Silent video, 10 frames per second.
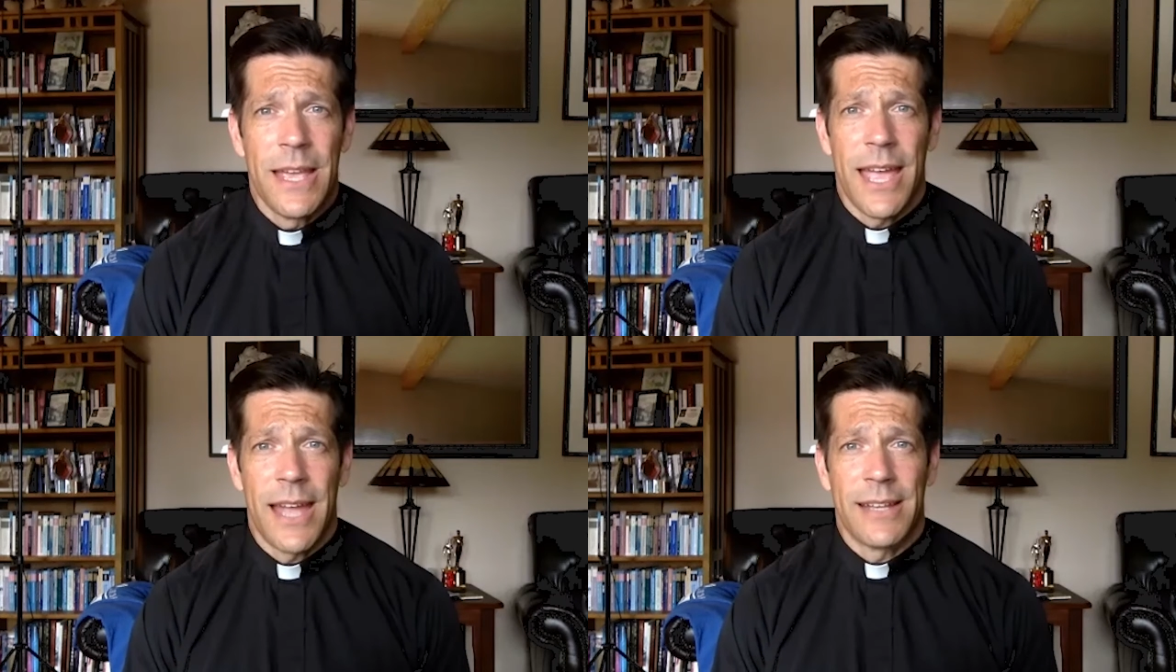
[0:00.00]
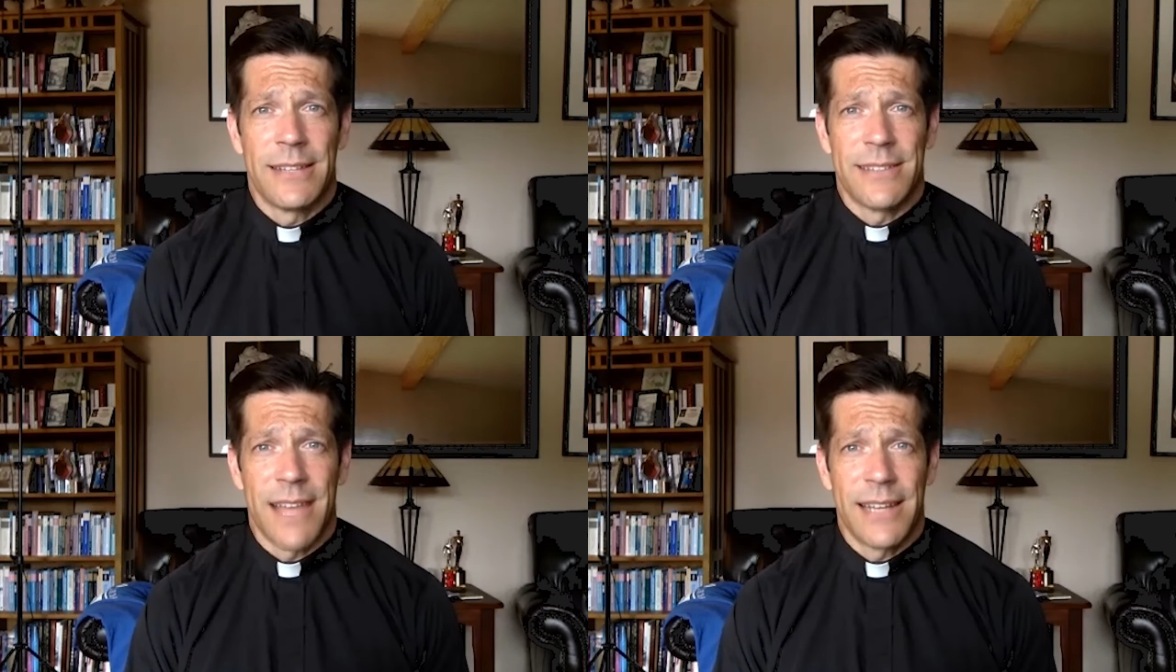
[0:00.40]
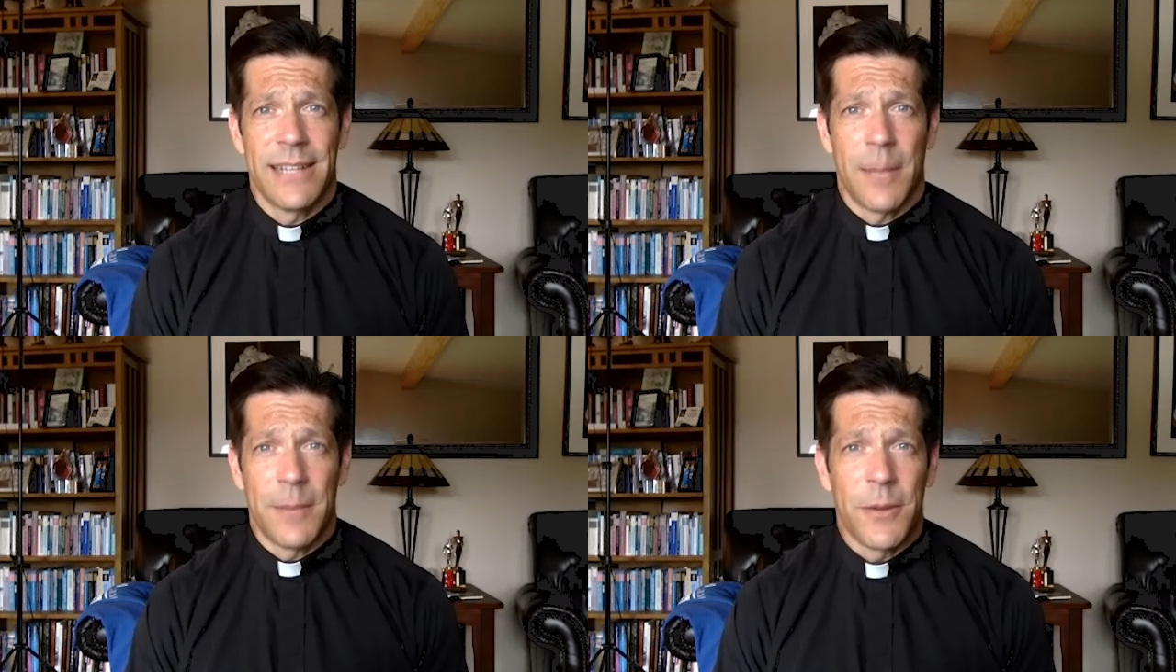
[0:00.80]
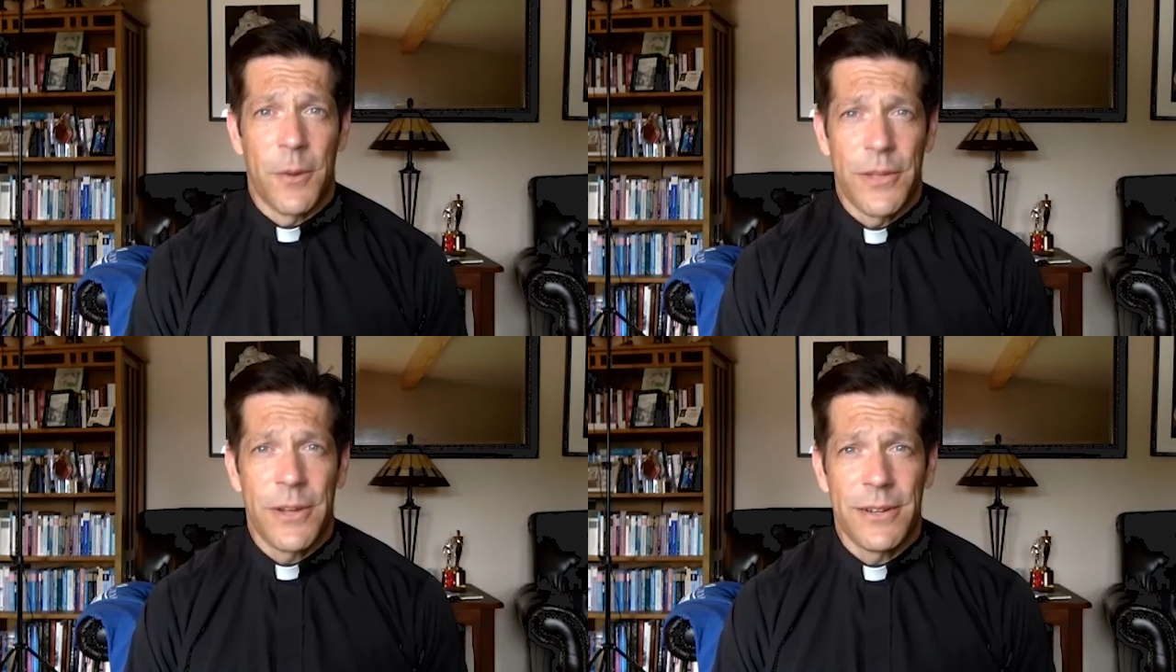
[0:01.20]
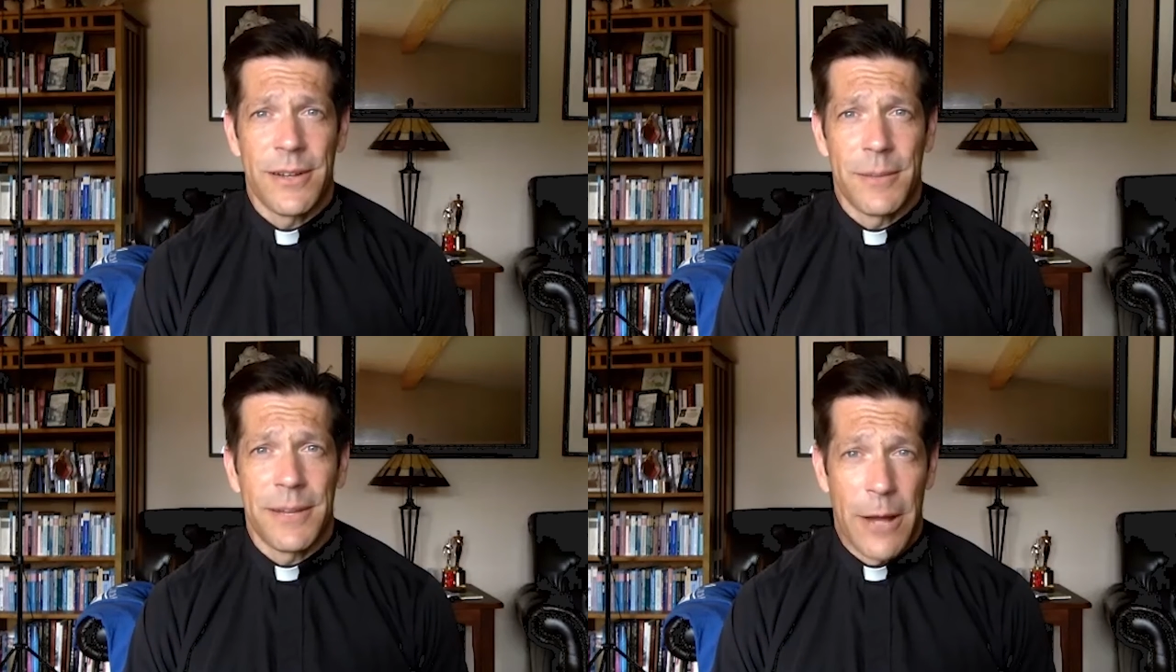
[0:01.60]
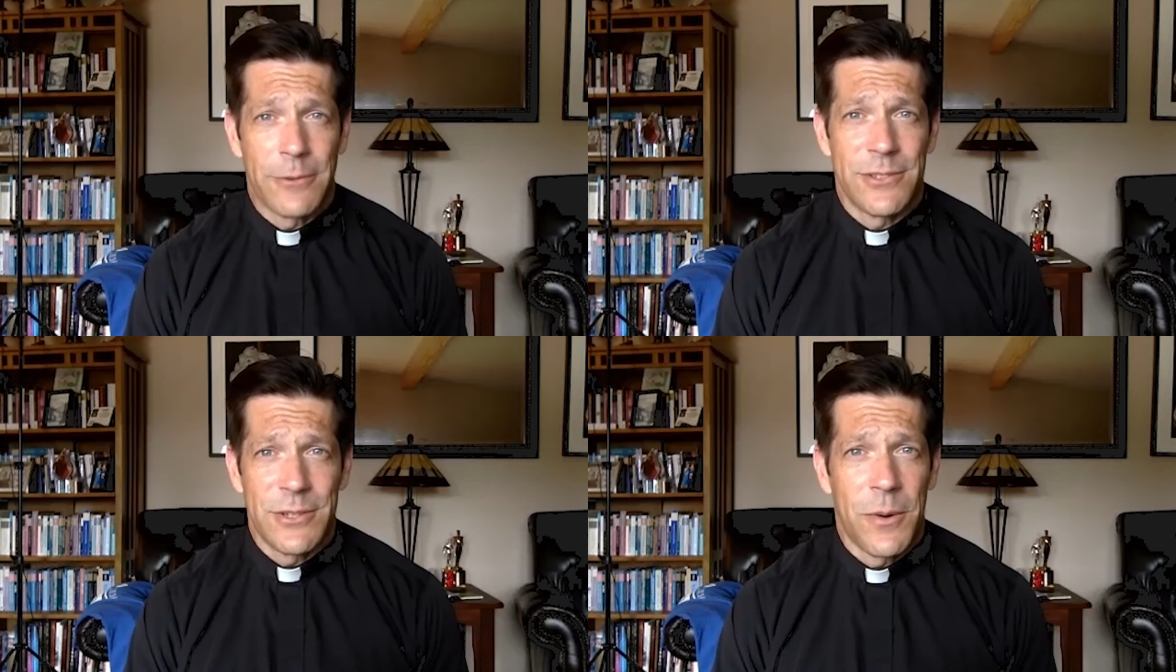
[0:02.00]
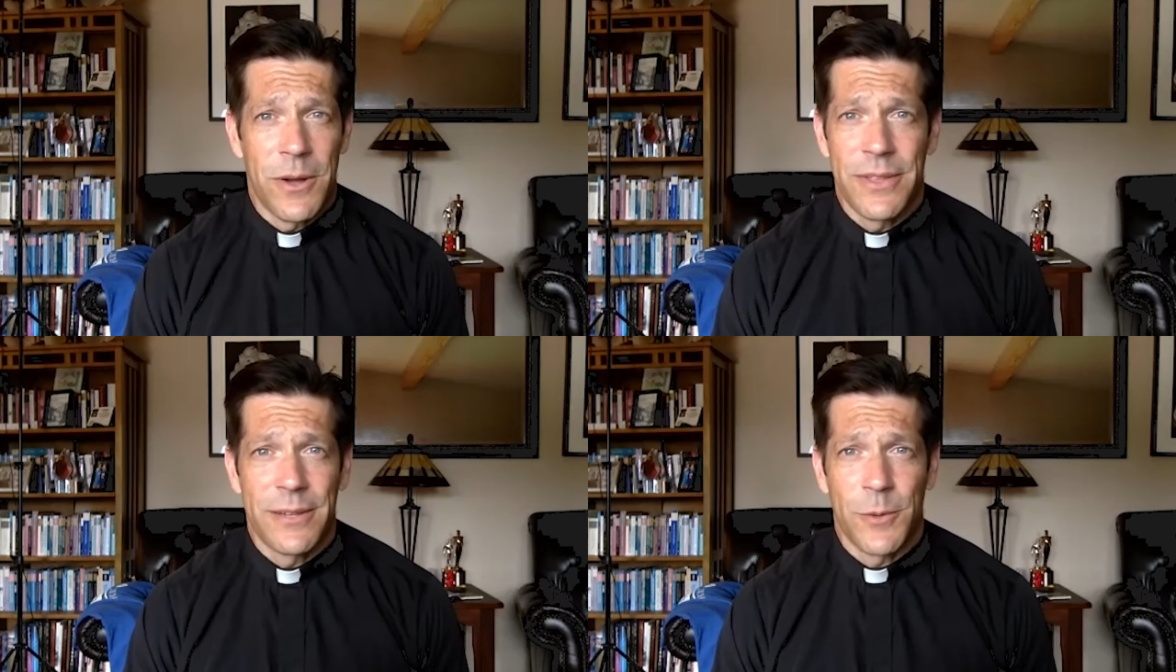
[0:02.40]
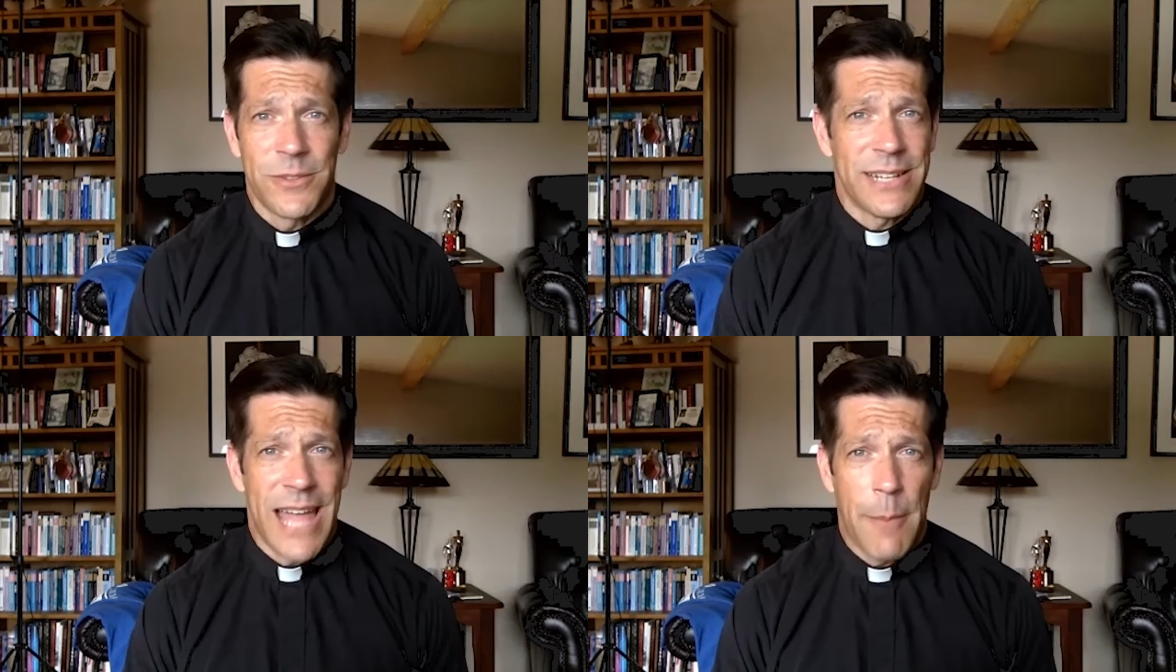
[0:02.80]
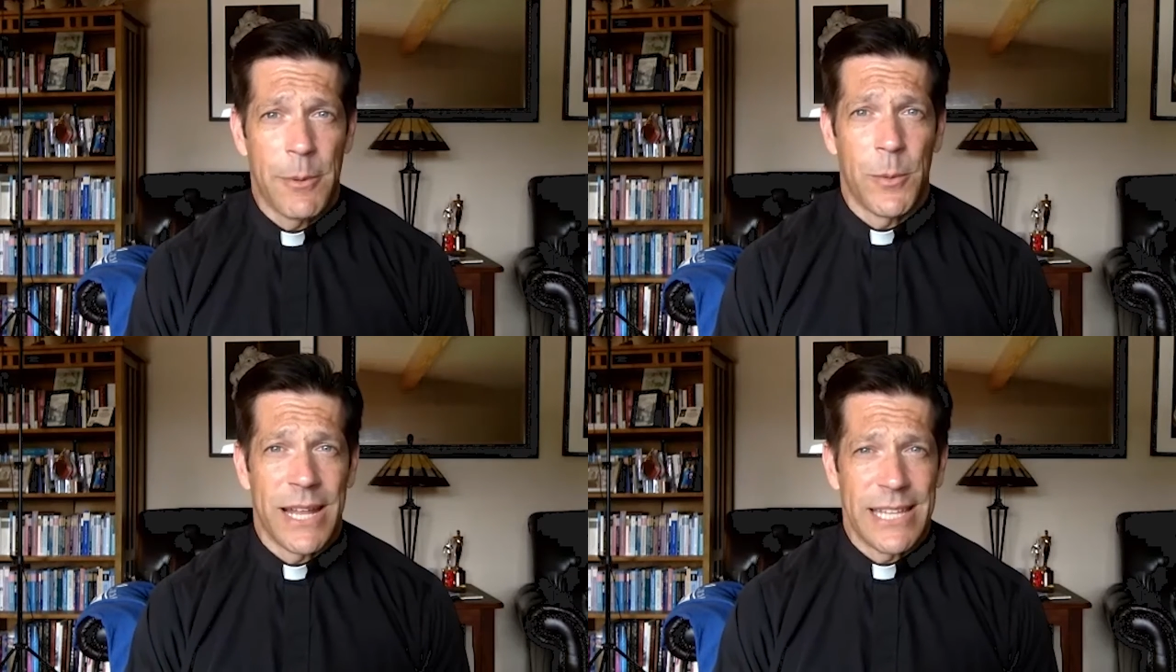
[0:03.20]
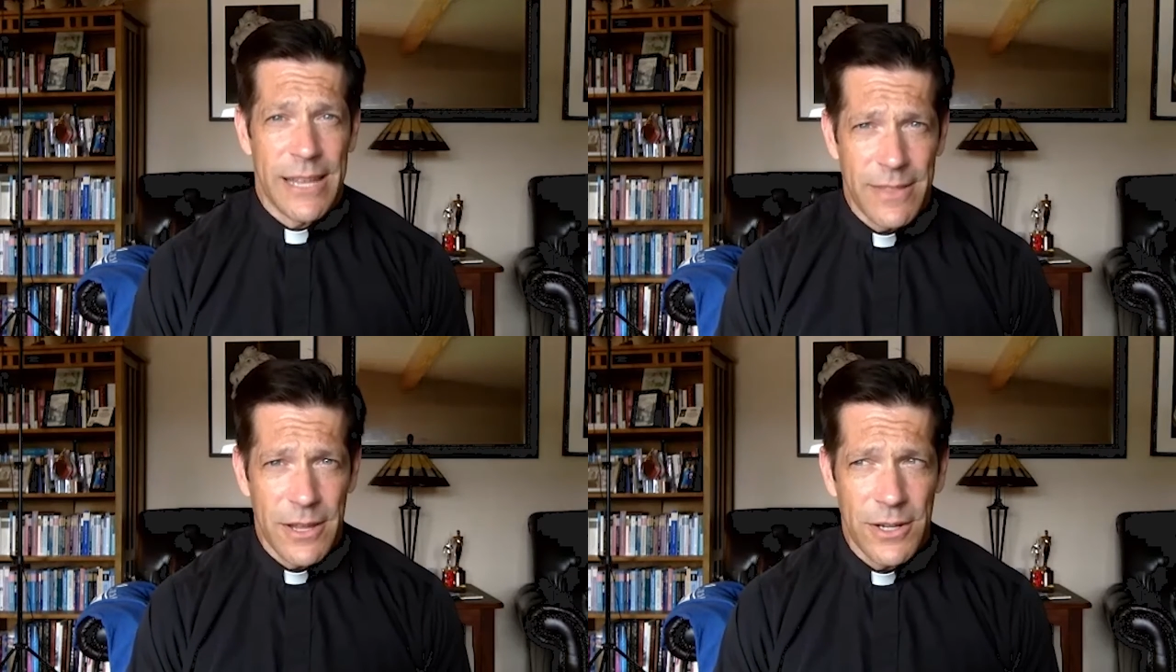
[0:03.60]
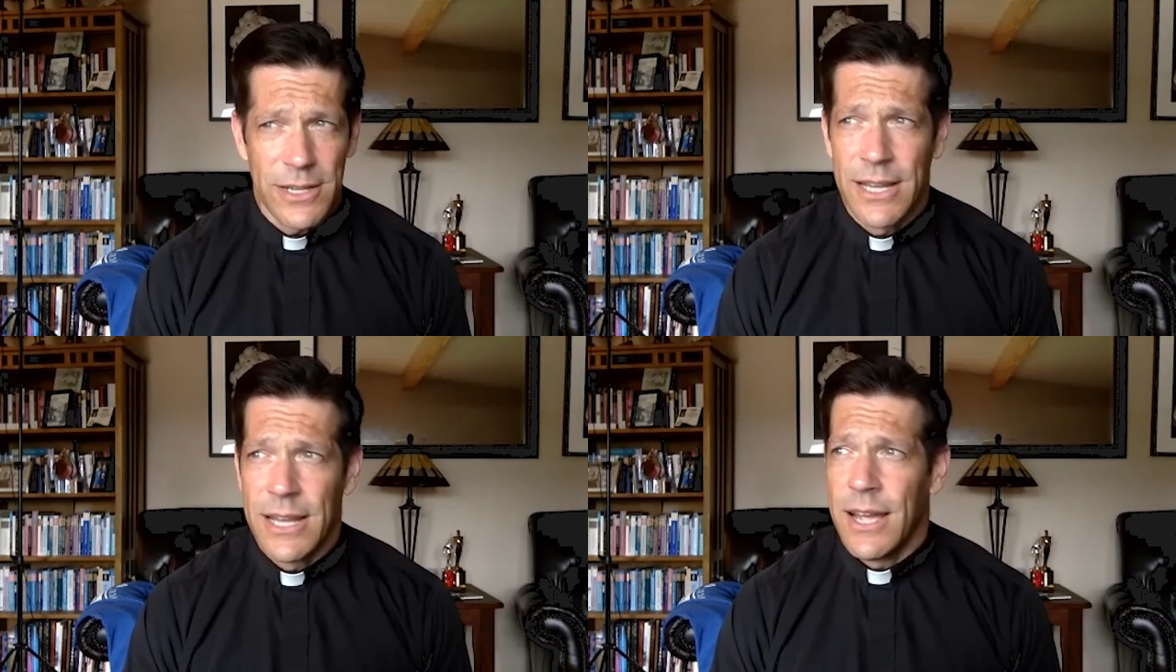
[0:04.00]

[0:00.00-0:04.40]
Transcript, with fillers: and he decided I'm going to go there and I'm going to announce to you all that what's going to happen when I get there.